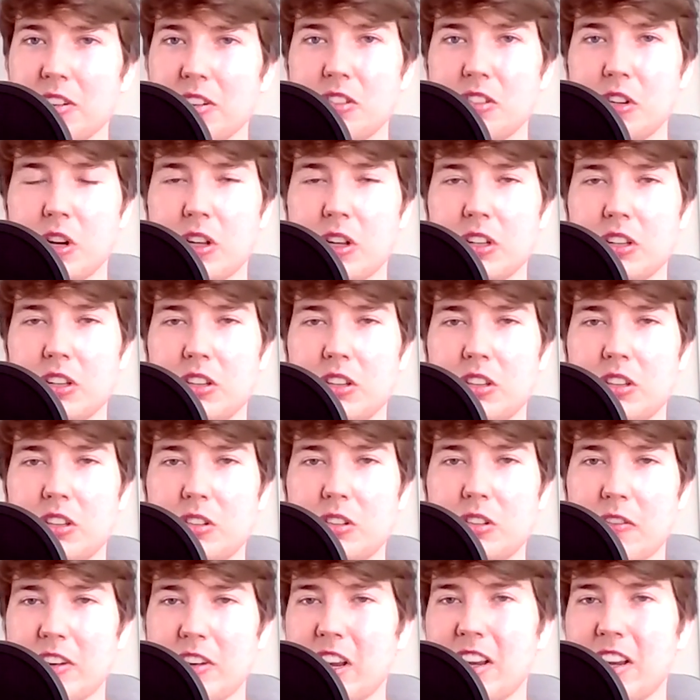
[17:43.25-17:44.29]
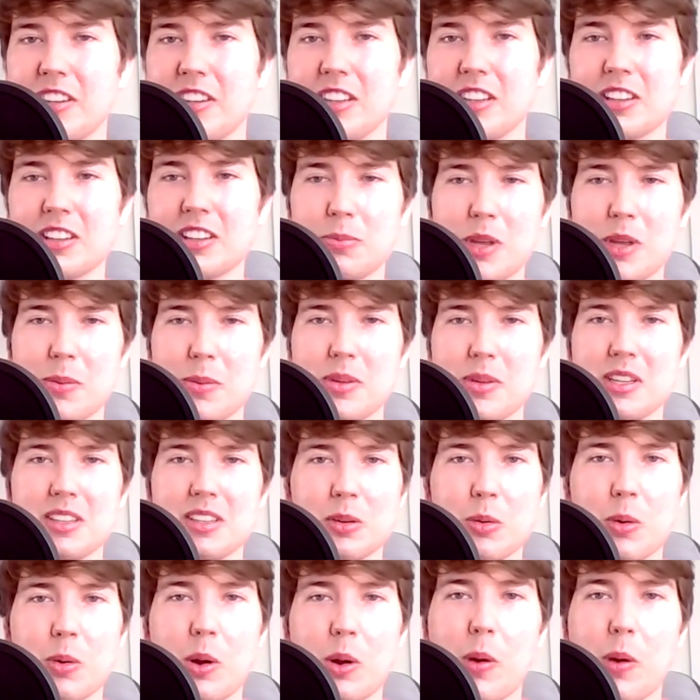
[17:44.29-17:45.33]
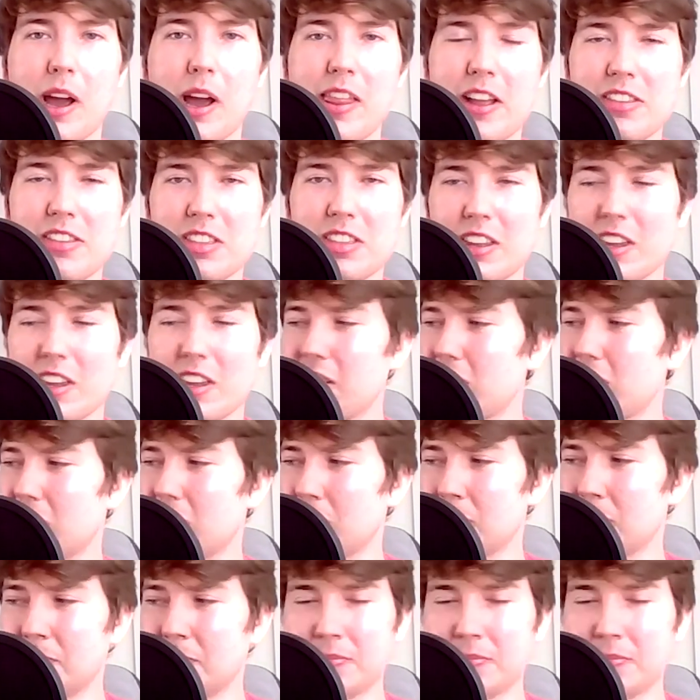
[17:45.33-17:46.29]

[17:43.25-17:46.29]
Do you have any ideas maybe why that's the case?